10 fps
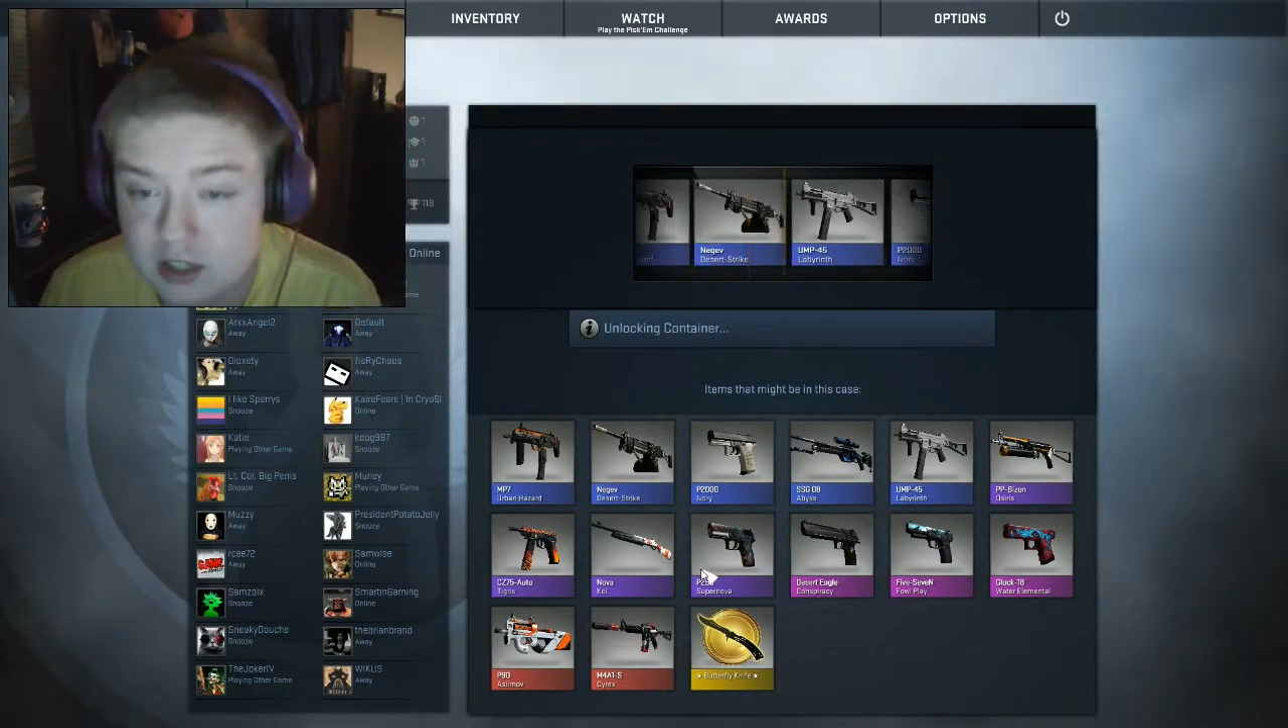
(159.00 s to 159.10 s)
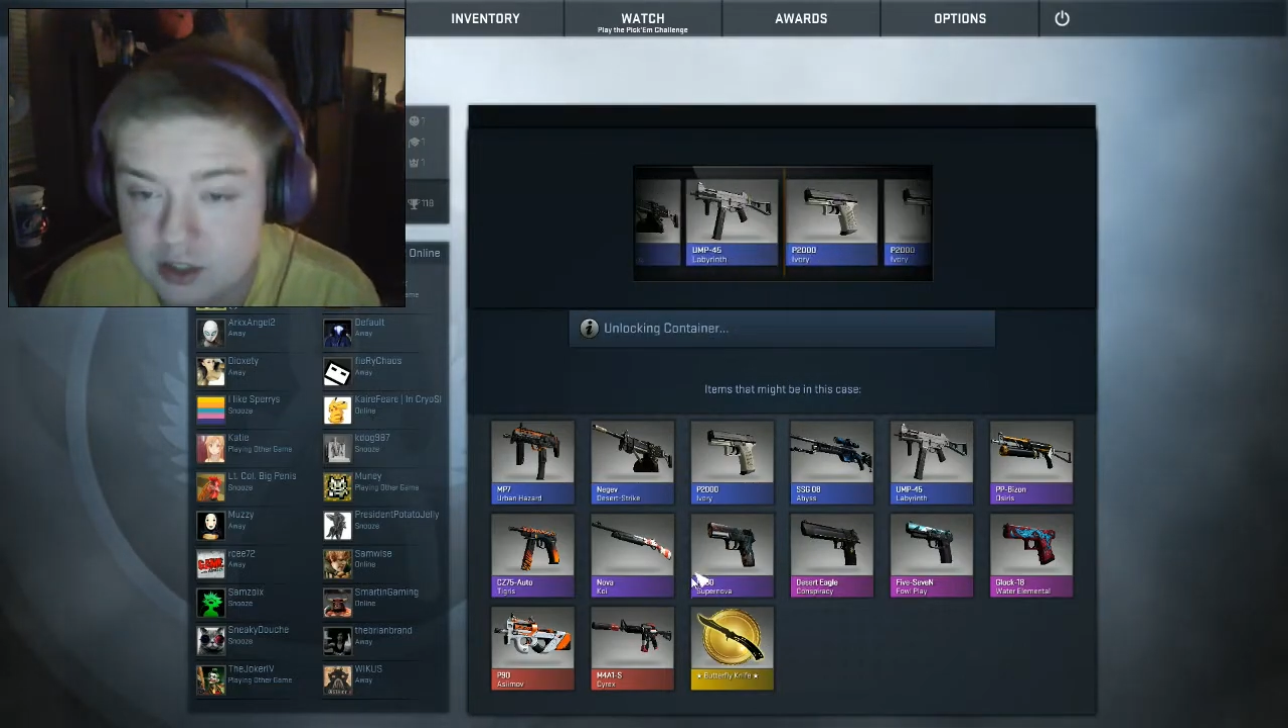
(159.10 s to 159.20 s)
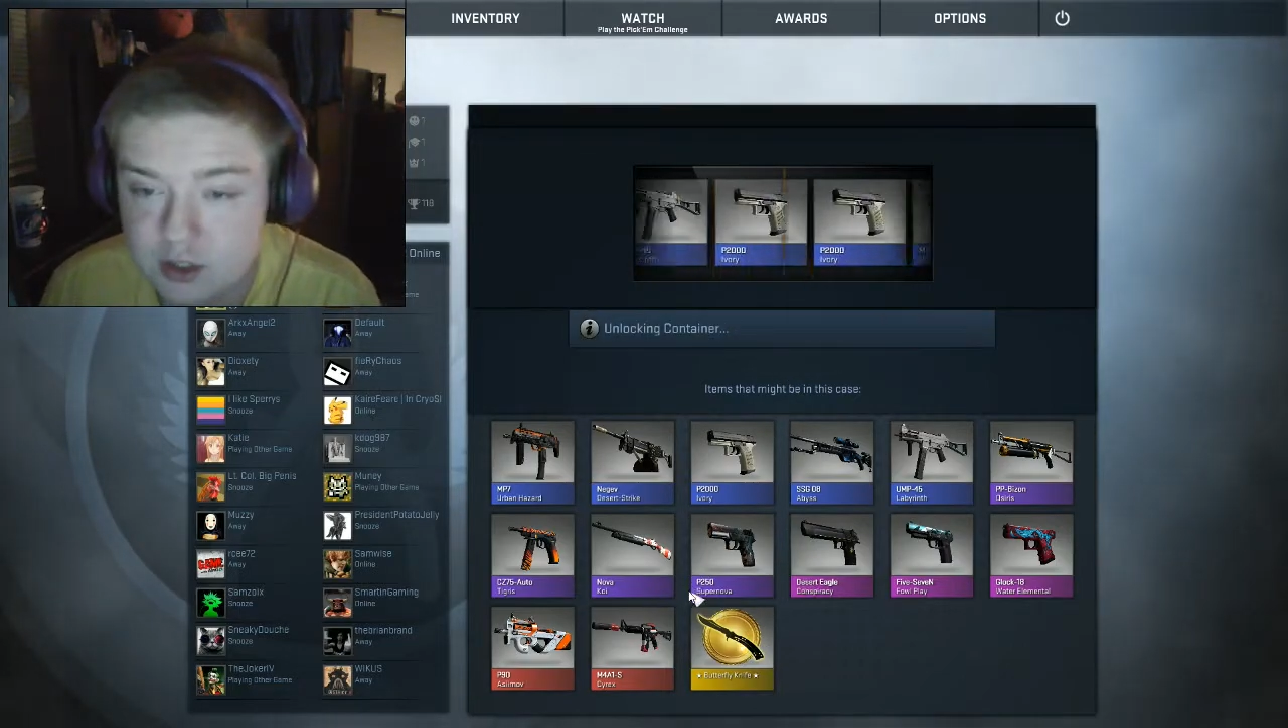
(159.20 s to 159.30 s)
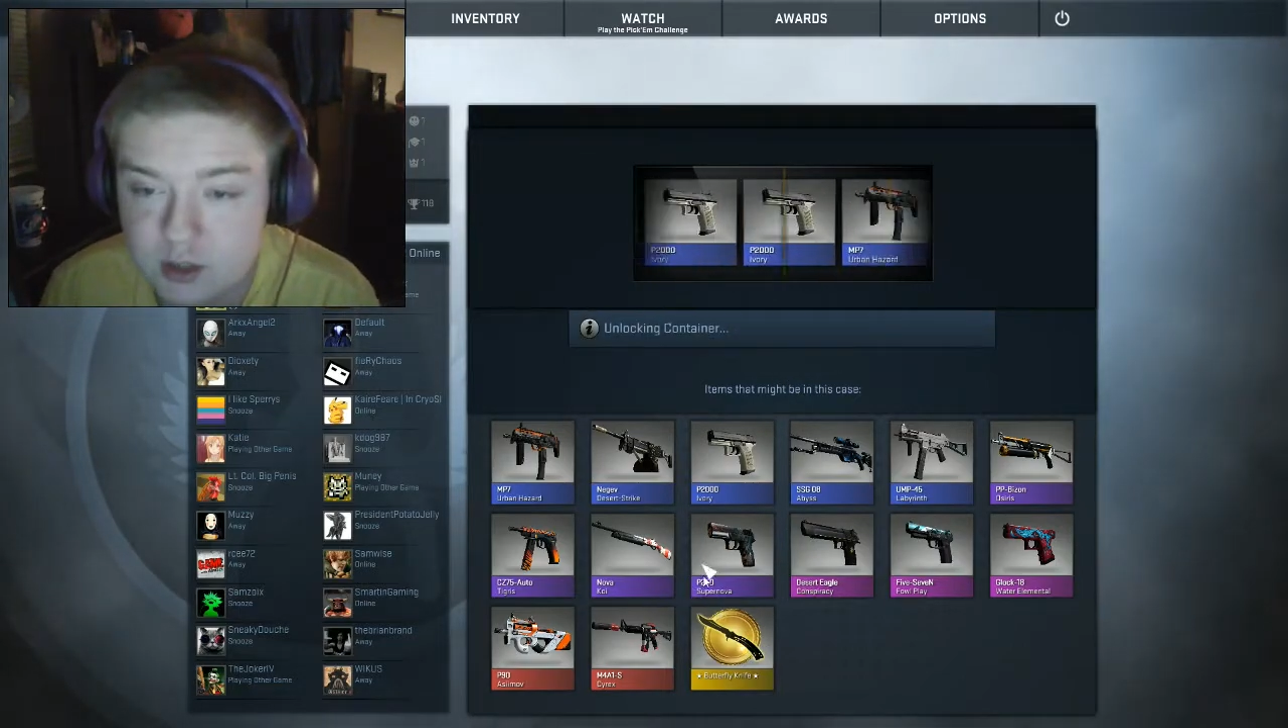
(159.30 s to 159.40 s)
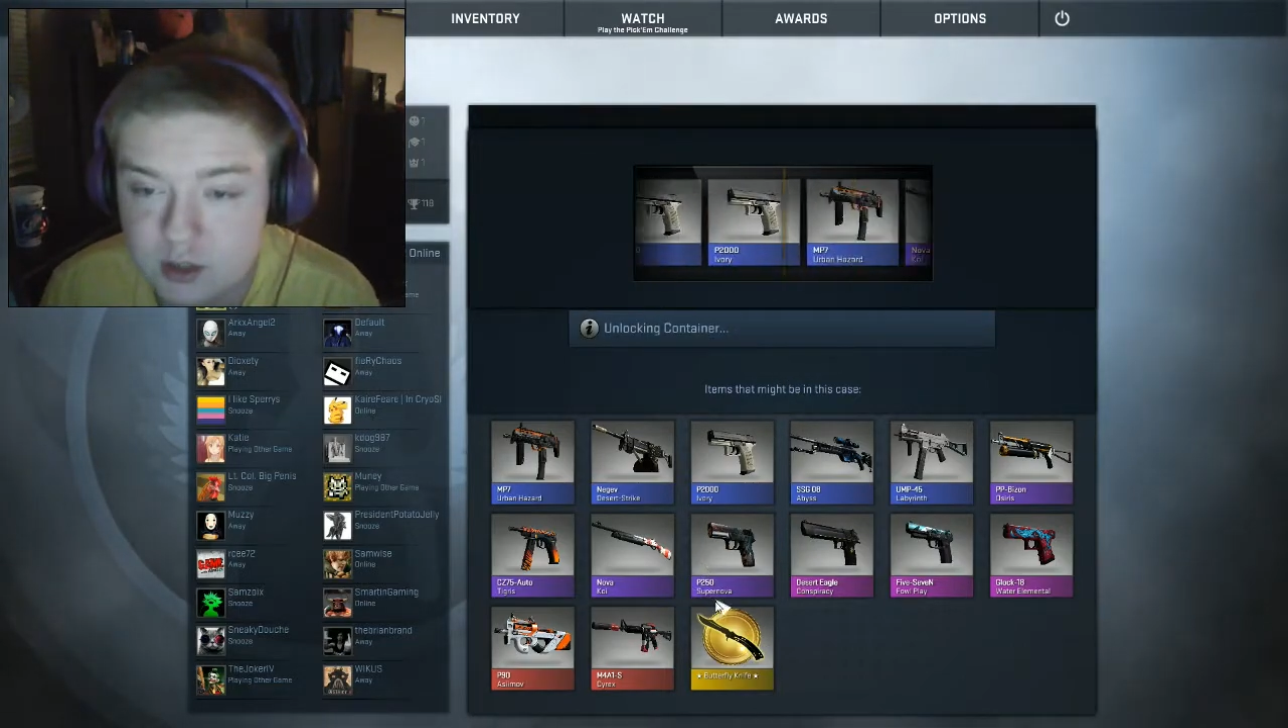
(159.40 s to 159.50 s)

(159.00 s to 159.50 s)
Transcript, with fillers: too.